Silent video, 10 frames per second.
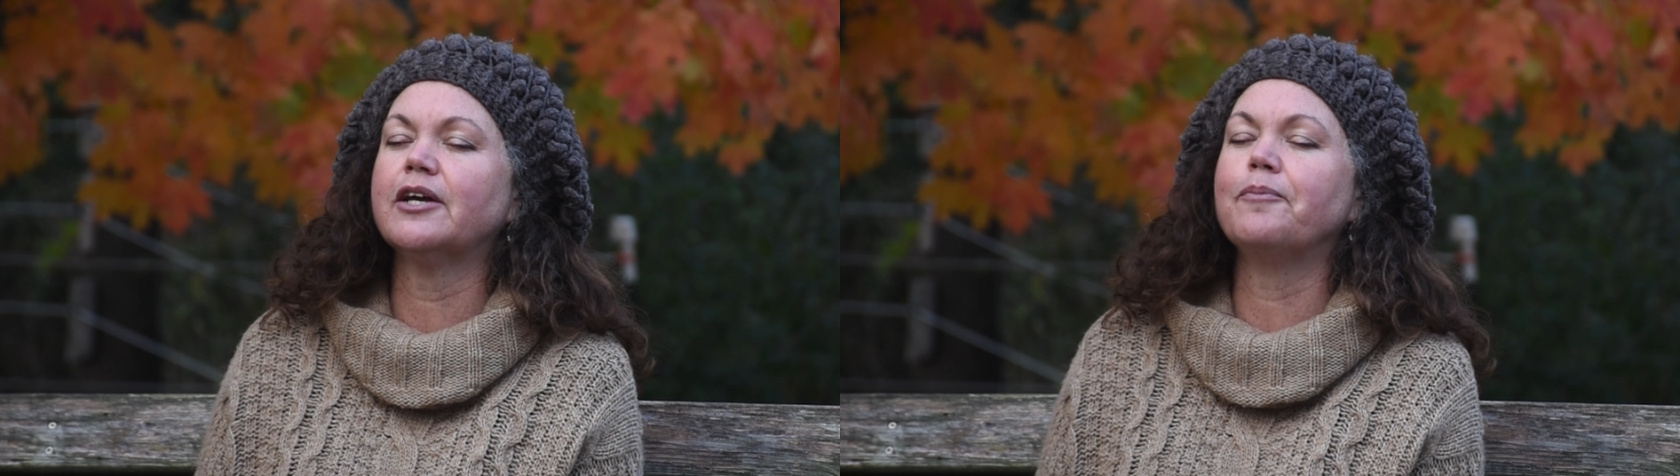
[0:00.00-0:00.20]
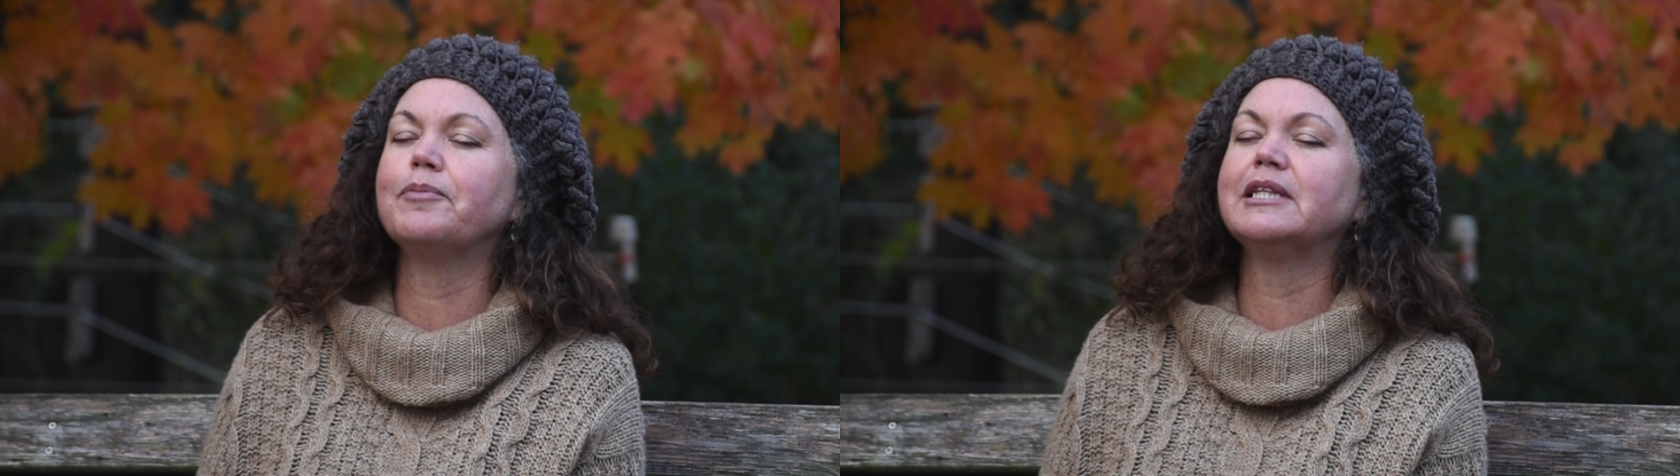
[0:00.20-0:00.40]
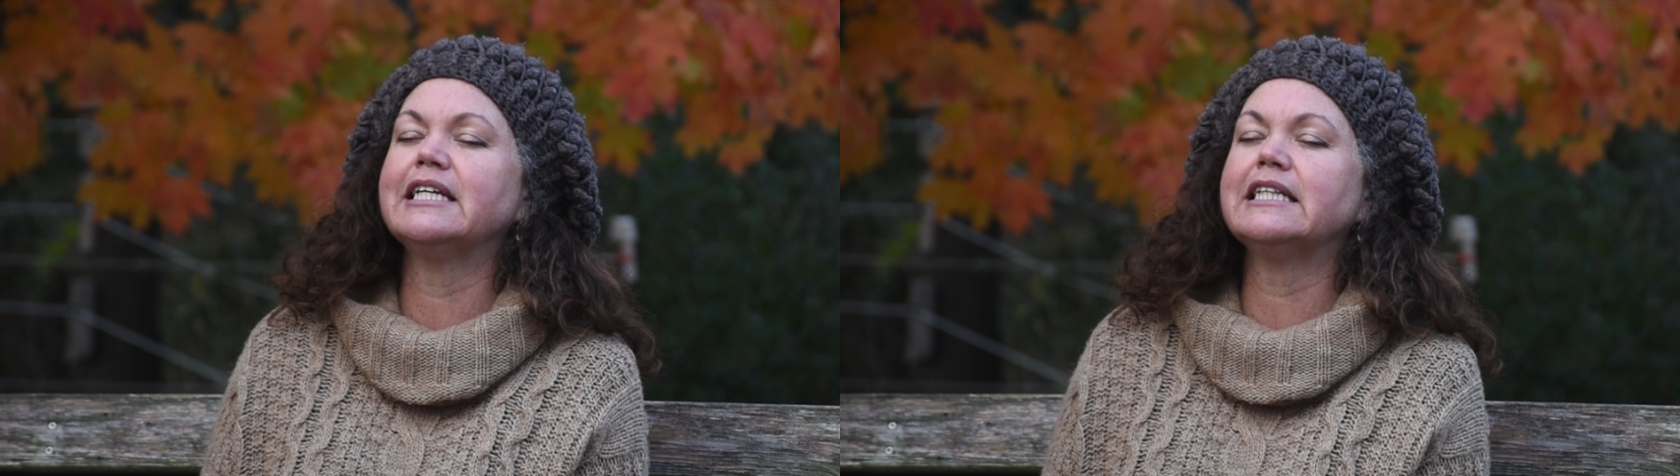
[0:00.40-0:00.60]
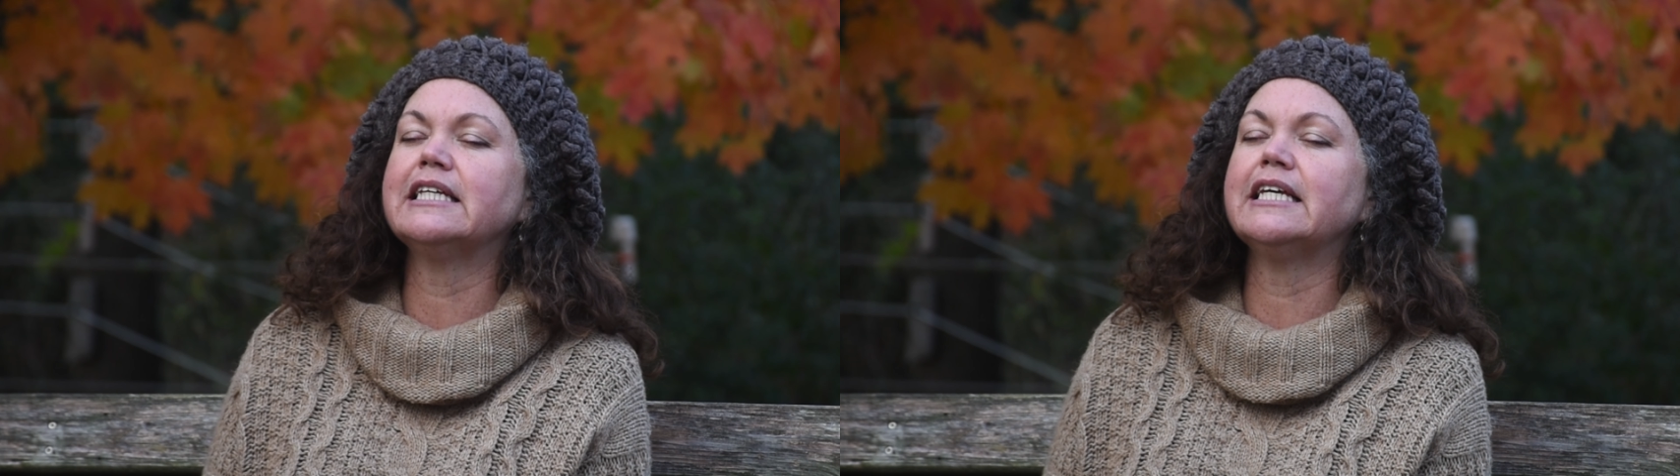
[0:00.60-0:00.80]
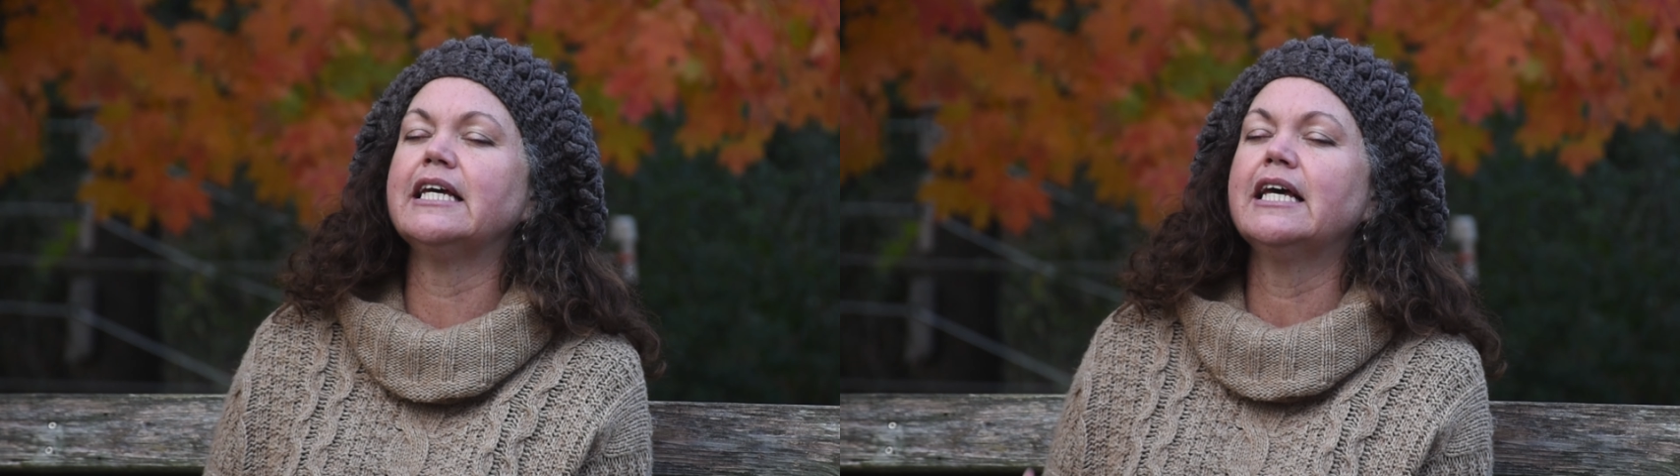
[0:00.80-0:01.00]

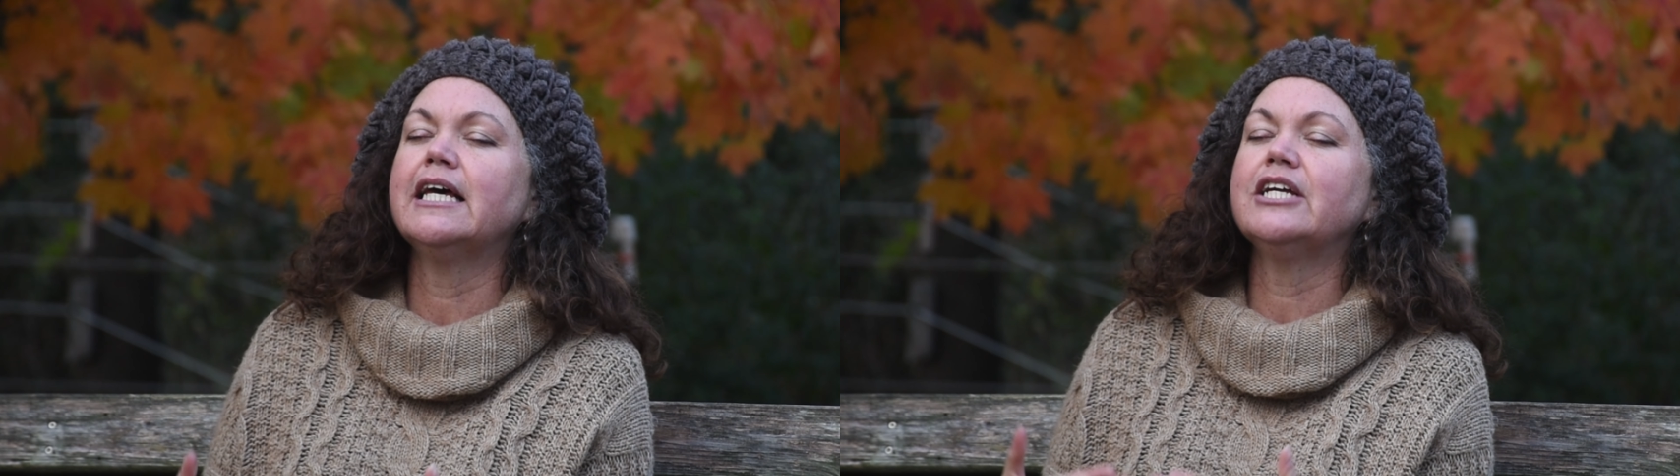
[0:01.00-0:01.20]
completely